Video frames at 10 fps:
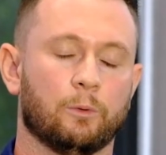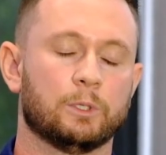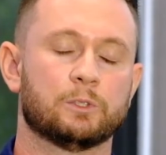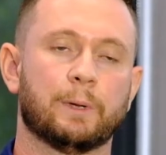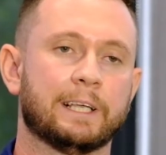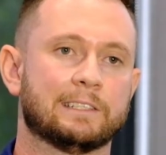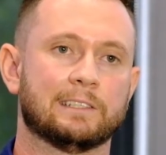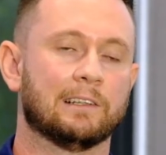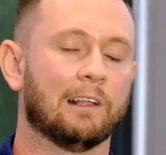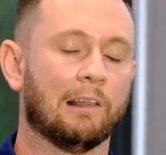which makes
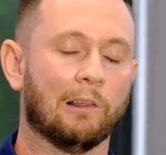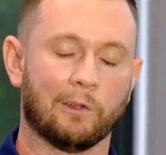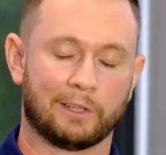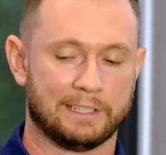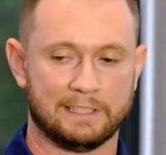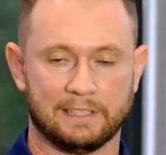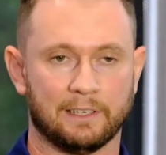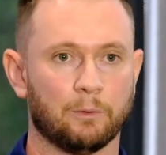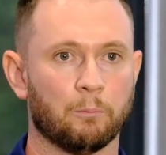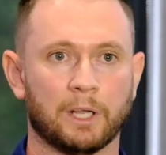it a lot easier
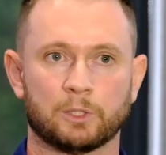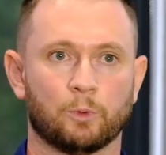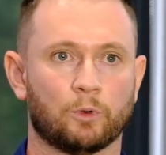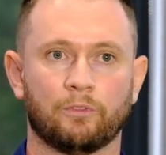and much more